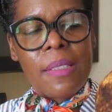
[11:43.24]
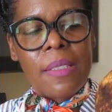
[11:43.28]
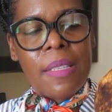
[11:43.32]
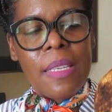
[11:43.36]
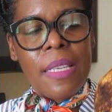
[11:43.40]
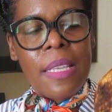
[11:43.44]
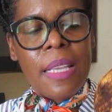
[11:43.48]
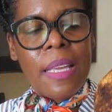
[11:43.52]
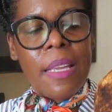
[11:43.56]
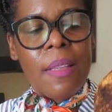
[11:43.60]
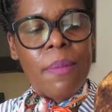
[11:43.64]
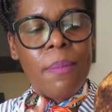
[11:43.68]

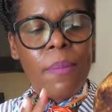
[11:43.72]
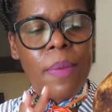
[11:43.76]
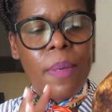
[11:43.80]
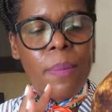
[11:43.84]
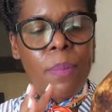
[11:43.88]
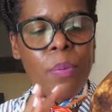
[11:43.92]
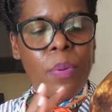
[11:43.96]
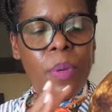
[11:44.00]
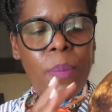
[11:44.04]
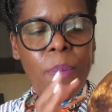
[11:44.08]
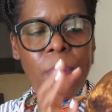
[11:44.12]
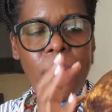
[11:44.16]
it can be
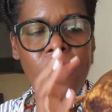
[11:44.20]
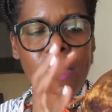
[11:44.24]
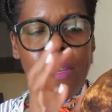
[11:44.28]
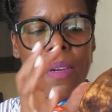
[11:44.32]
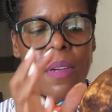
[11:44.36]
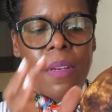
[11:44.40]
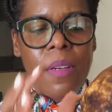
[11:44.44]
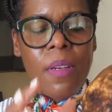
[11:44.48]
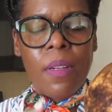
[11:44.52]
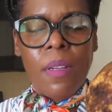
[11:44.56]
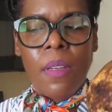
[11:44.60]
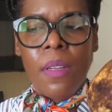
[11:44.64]

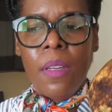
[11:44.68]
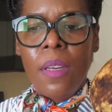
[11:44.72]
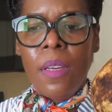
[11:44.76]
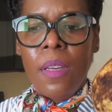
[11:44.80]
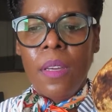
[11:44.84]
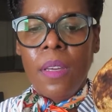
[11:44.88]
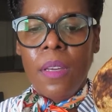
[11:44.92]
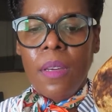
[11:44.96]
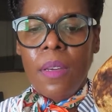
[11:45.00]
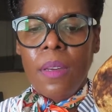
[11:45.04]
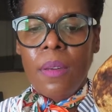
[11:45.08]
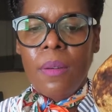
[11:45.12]
prepared
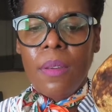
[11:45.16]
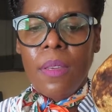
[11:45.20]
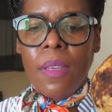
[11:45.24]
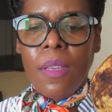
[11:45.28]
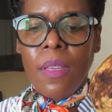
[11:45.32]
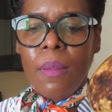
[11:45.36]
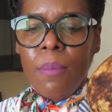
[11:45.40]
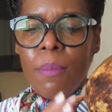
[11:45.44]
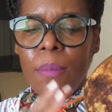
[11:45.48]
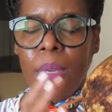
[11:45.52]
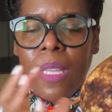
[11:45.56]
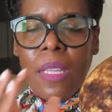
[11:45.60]

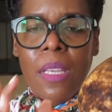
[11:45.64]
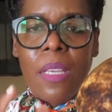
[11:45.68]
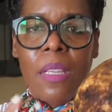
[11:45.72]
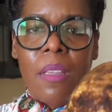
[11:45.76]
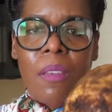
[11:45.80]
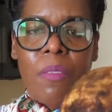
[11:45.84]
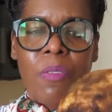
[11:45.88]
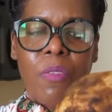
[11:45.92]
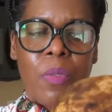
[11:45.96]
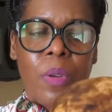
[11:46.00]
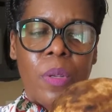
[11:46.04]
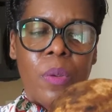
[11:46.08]
in many
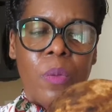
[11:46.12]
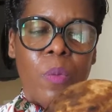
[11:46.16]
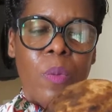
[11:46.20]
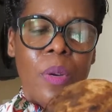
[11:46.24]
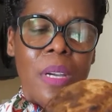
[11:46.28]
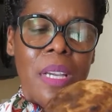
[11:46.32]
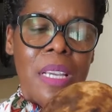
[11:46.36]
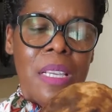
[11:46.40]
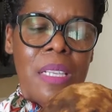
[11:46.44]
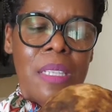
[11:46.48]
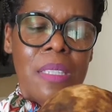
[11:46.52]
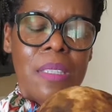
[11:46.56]
different
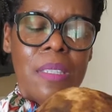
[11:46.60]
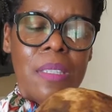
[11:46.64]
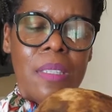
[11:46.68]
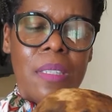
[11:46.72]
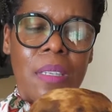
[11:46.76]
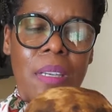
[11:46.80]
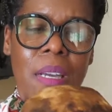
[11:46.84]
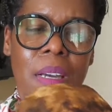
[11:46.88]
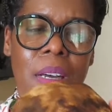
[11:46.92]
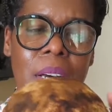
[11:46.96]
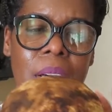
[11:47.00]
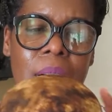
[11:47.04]
ways.
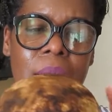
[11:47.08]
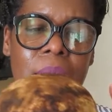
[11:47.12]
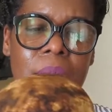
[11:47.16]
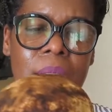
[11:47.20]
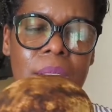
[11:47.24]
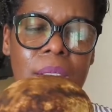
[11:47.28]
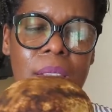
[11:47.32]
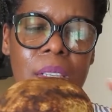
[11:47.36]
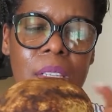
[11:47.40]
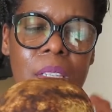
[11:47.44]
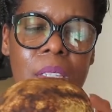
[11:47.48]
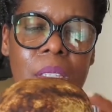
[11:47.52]

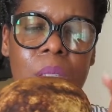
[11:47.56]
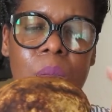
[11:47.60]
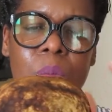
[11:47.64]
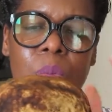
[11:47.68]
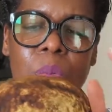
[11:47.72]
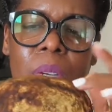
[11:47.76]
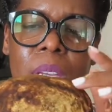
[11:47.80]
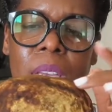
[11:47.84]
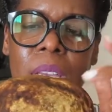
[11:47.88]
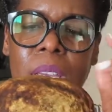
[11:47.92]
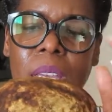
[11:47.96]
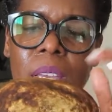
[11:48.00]
This
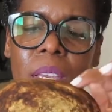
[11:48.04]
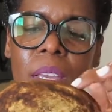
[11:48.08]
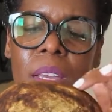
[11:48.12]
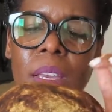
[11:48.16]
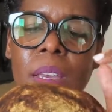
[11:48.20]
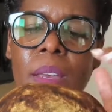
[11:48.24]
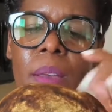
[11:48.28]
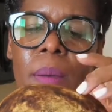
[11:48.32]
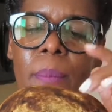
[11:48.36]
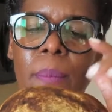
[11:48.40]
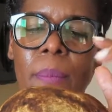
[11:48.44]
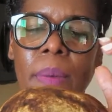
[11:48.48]
way,
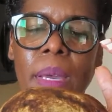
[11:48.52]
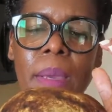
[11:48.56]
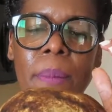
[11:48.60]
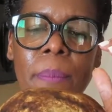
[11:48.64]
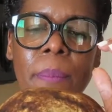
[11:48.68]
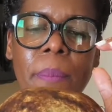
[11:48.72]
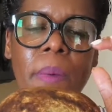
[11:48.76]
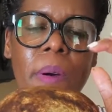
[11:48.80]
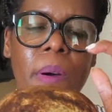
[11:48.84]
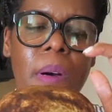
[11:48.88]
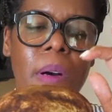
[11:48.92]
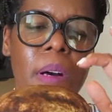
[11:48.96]
my
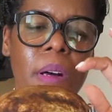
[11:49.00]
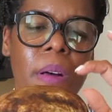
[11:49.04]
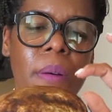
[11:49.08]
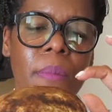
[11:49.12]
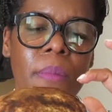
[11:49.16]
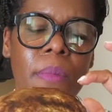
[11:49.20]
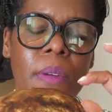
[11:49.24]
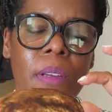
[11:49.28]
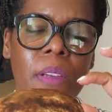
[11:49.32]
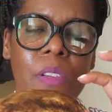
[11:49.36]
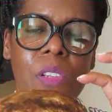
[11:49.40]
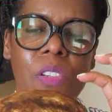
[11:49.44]

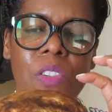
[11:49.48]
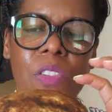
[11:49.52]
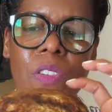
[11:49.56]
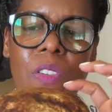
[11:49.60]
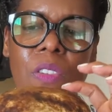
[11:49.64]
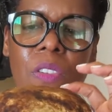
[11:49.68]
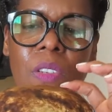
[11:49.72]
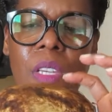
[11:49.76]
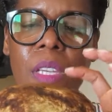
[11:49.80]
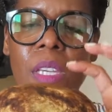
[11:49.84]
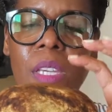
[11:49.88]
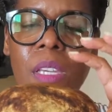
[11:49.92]
mom,
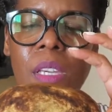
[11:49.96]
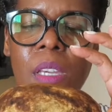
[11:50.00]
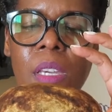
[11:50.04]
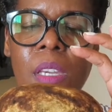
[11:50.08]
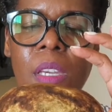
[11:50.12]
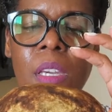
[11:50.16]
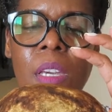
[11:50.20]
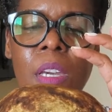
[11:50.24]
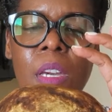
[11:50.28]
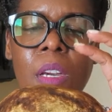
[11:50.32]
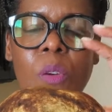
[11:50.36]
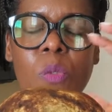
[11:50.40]
she
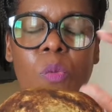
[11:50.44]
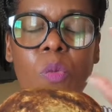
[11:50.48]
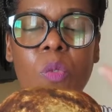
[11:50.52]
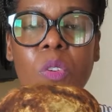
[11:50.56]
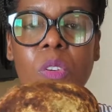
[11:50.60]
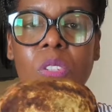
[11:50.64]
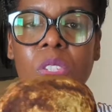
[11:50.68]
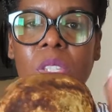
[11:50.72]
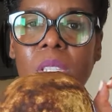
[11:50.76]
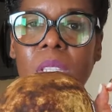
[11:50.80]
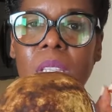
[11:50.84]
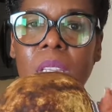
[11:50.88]

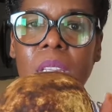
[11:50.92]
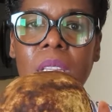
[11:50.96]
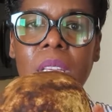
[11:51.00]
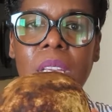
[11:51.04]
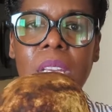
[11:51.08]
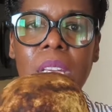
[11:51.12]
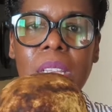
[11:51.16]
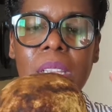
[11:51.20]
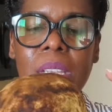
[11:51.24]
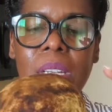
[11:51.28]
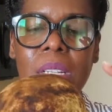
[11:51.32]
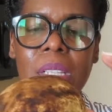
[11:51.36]
roasted
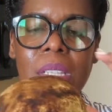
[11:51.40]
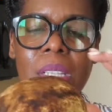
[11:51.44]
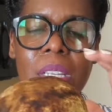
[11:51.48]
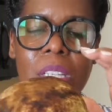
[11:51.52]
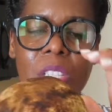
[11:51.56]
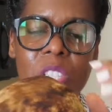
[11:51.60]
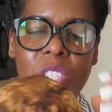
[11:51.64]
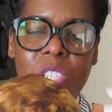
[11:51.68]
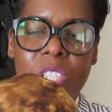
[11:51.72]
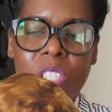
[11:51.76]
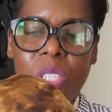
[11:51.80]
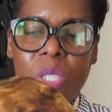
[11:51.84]
it and
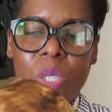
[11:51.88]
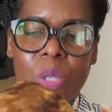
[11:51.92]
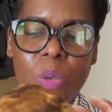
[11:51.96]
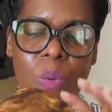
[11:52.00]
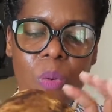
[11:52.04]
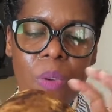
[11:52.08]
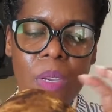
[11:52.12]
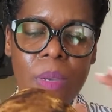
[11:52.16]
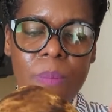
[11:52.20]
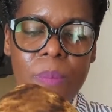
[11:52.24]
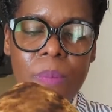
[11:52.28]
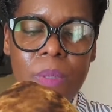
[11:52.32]
then she
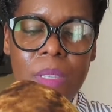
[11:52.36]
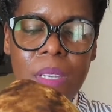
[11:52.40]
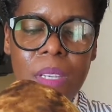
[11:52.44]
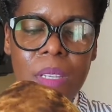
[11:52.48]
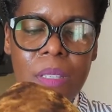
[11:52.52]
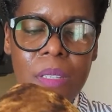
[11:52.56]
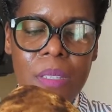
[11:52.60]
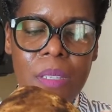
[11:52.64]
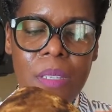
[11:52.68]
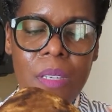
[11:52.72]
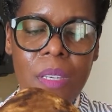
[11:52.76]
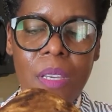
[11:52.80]
scraped
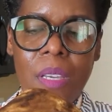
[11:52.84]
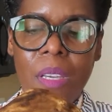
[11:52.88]
it